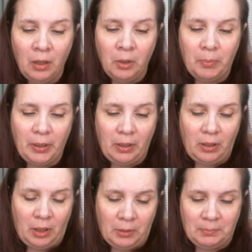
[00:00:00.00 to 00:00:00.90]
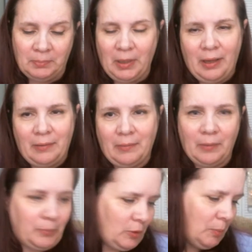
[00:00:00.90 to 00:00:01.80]
But um, I,
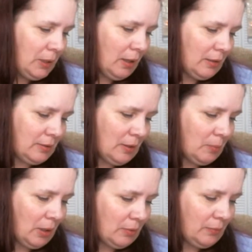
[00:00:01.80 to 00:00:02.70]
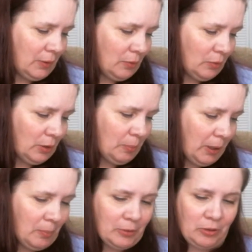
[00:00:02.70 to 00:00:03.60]
I'm, to be honest, I'm not even going to really pay
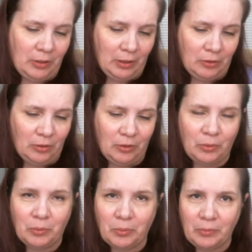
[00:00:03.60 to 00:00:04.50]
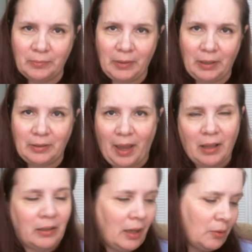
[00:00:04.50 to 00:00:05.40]
much attention to
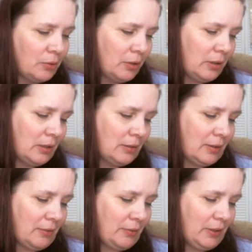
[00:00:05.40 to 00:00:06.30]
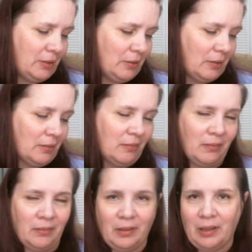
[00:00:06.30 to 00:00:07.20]
exactly how old it is. I figure
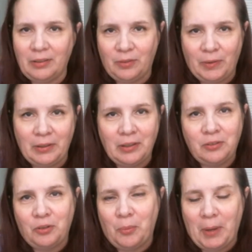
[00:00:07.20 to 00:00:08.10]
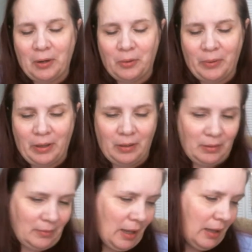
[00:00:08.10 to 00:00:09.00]
it's vintage no matter what,
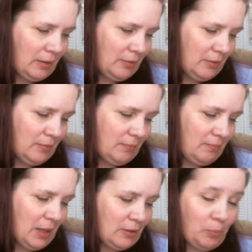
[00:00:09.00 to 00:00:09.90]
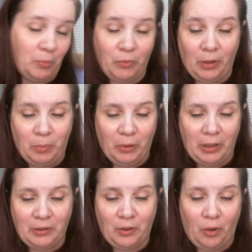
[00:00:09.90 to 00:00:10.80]
and it's really pretty,
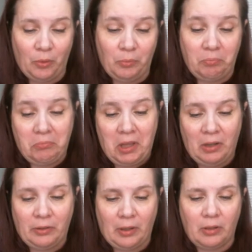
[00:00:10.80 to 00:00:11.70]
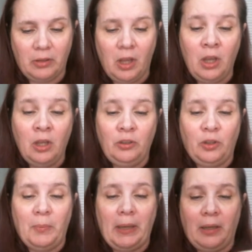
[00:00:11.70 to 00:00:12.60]
so it'll sell. So
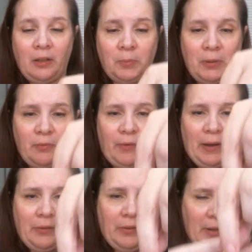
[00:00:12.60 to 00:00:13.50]
my husband found